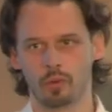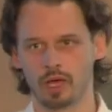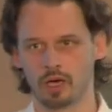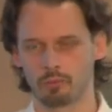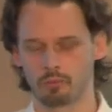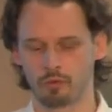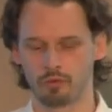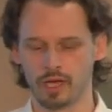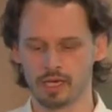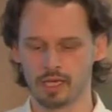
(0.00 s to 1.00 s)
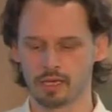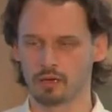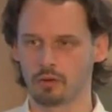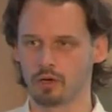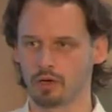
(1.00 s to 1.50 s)
we are
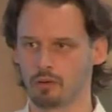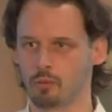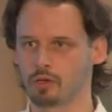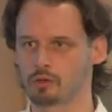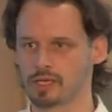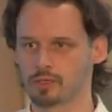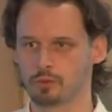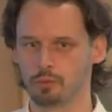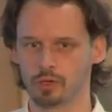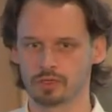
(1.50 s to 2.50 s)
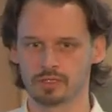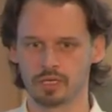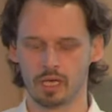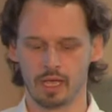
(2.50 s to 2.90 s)
providing world-class support